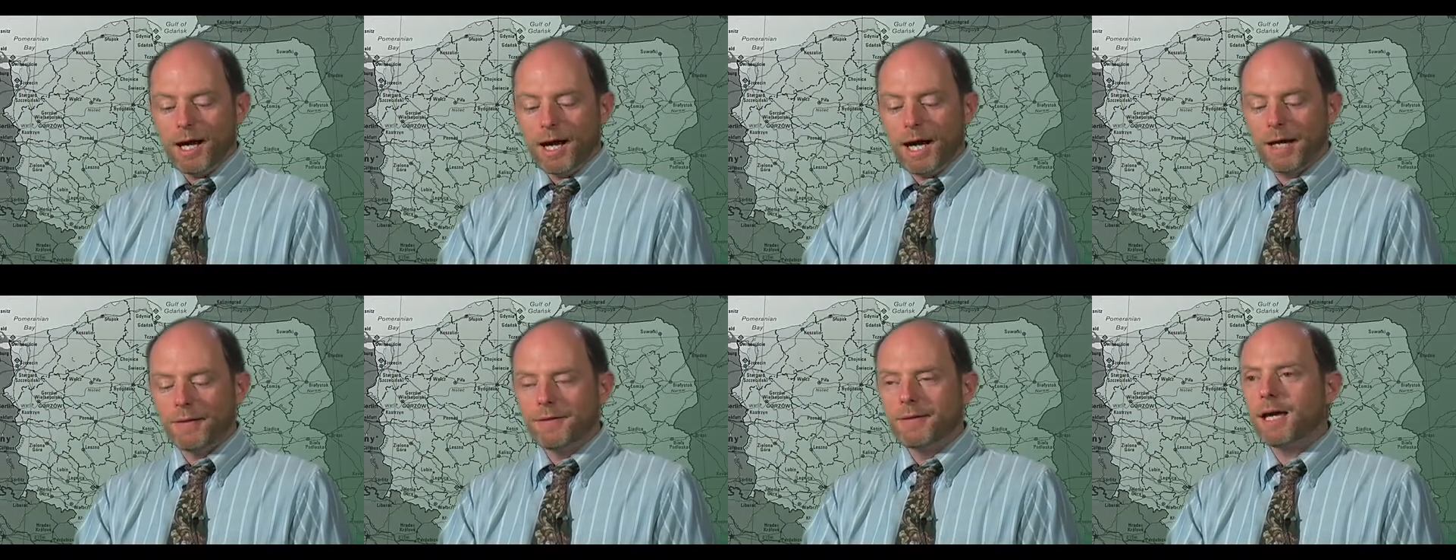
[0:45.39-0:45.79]

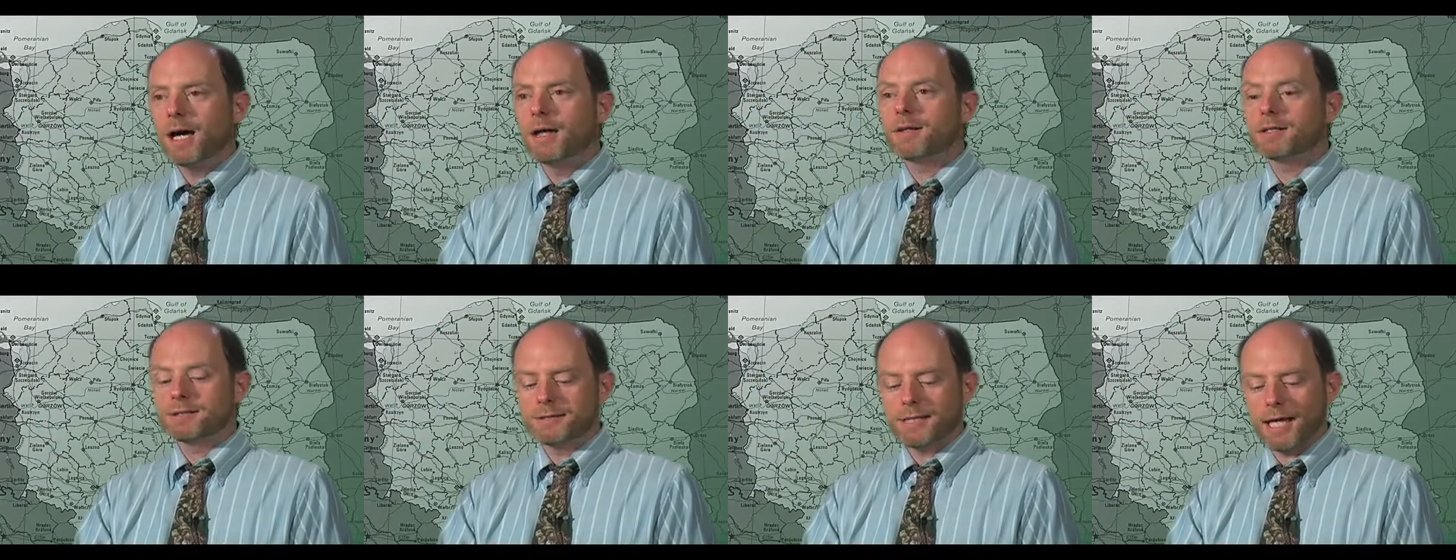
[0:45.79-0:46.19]
On the
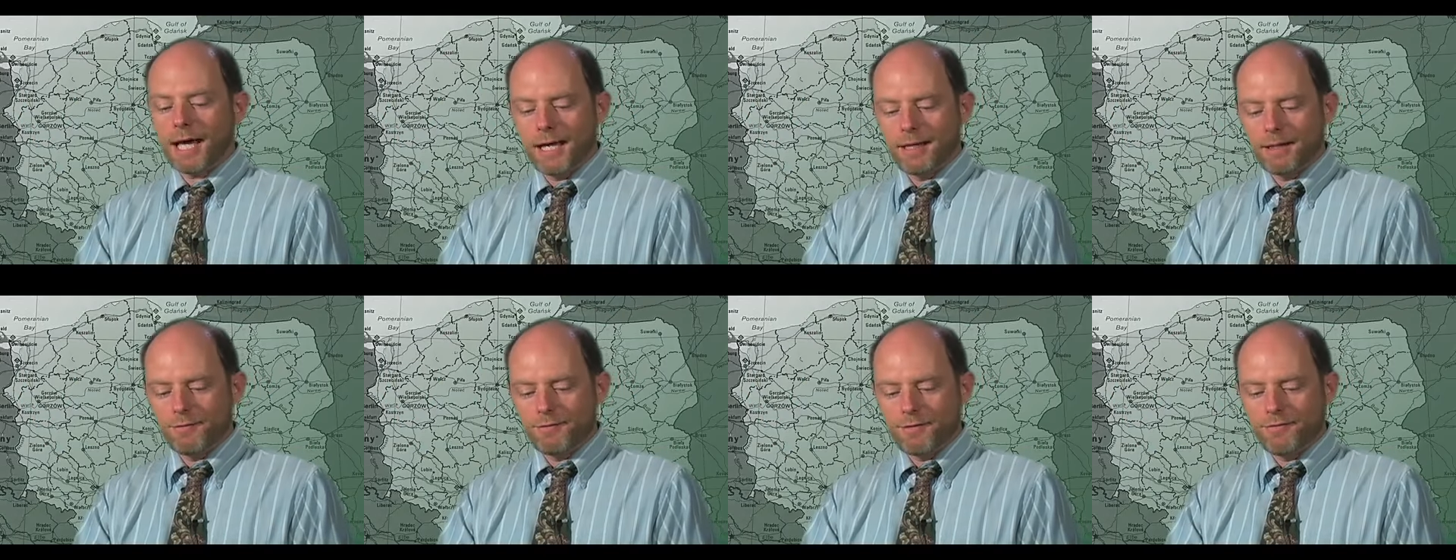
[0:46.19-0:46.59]
other
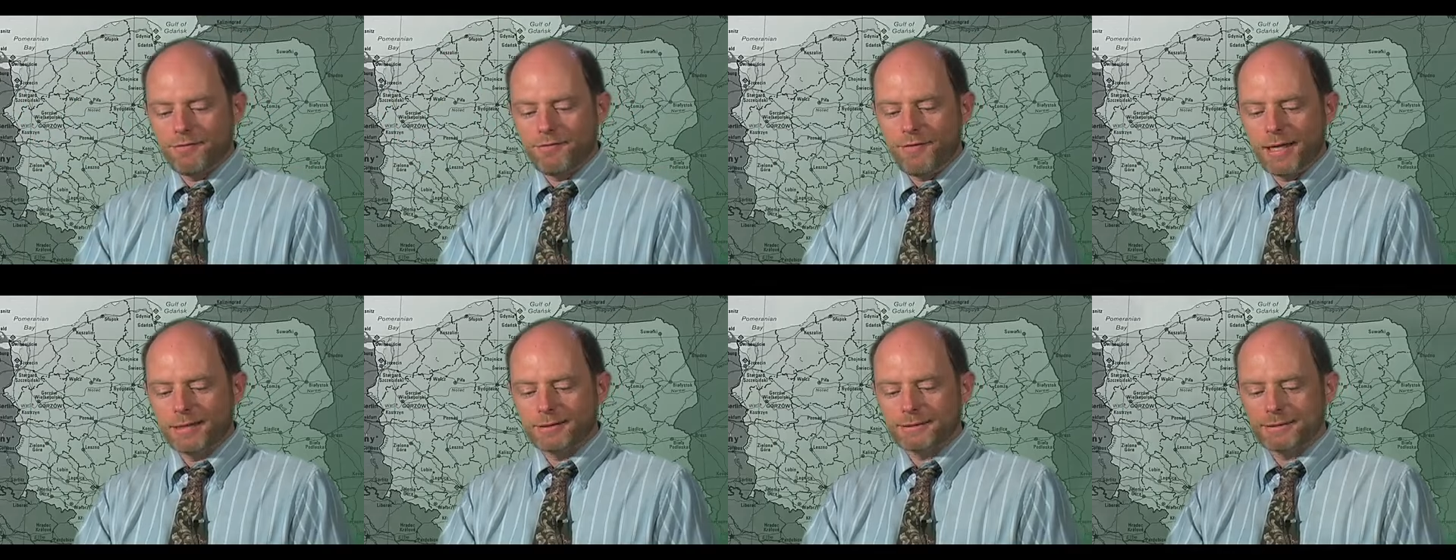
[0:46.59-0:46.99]
side of the
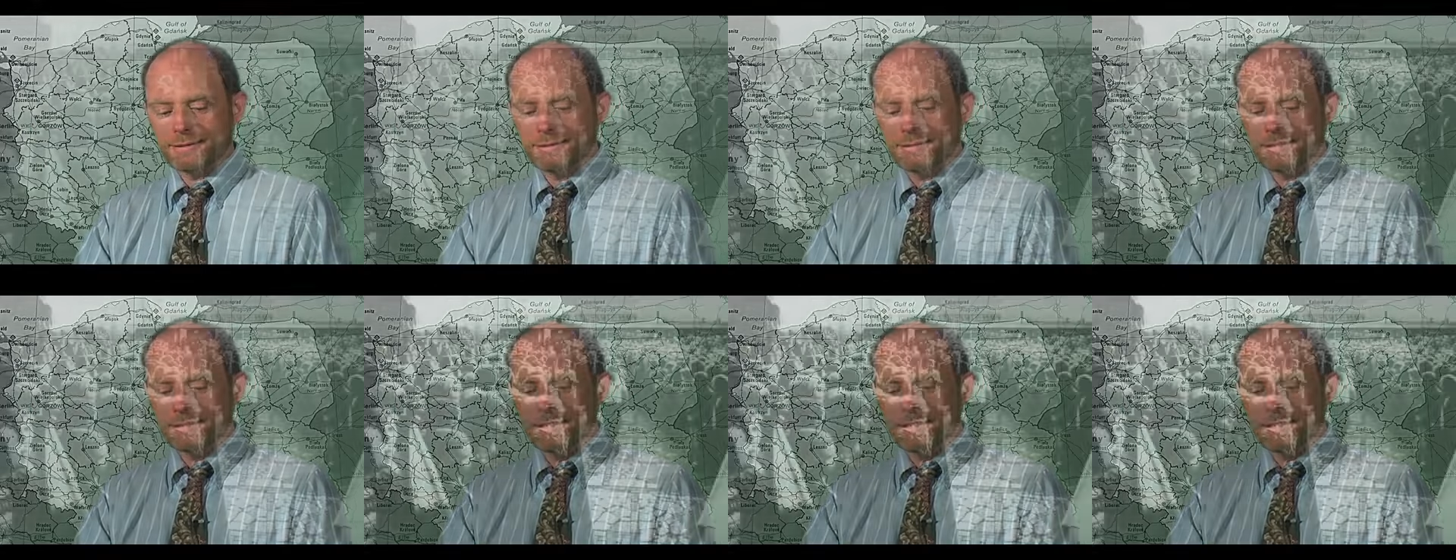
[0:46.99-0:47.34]
fence,